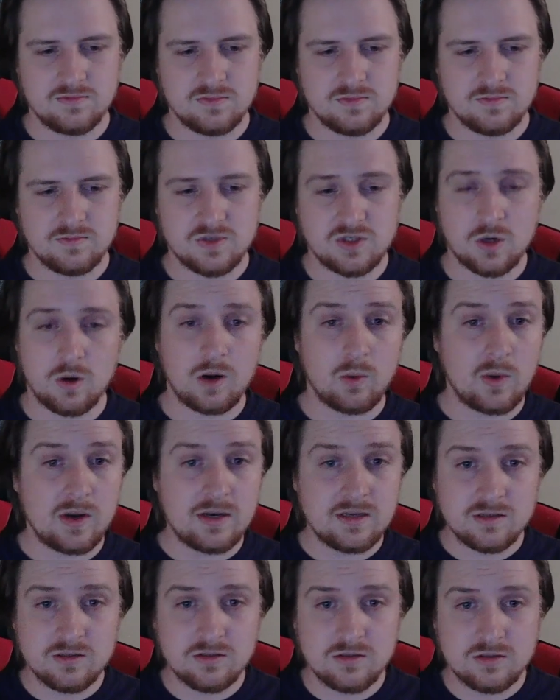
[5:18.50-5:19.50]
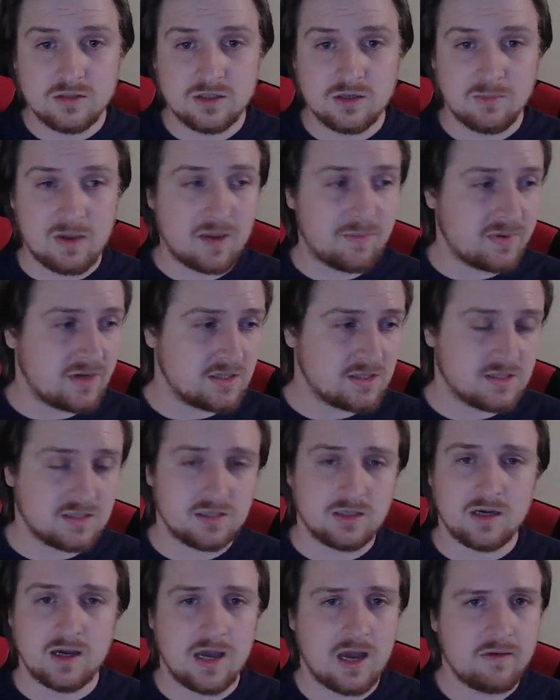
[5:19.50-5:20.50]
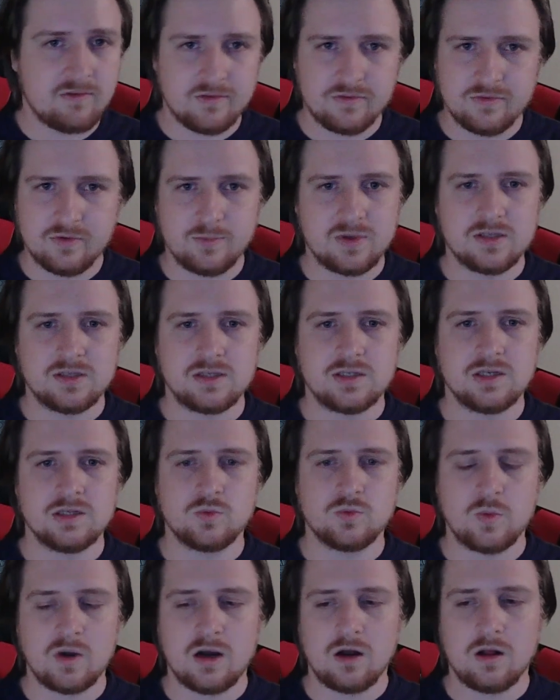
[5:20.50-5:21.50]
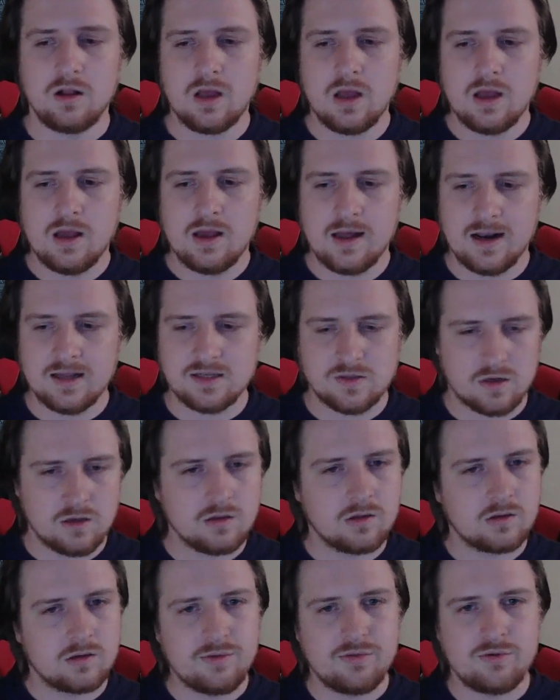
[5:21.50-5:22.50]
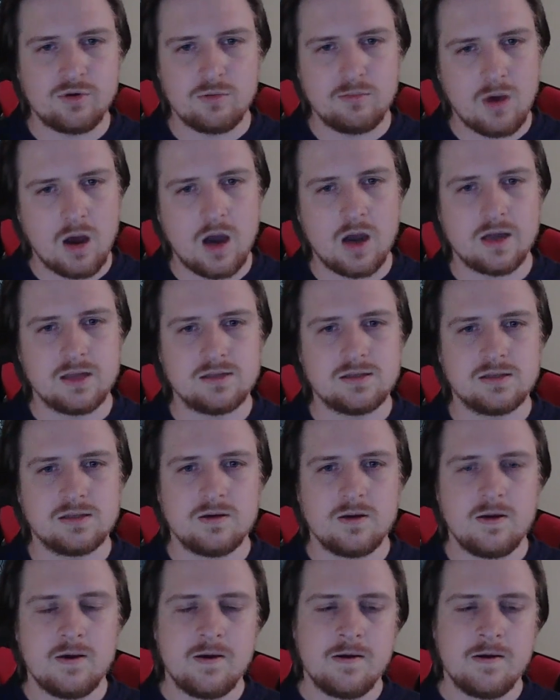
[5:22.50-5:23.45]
So I went to my PC, I have it for PC as well, and I started looking through mods.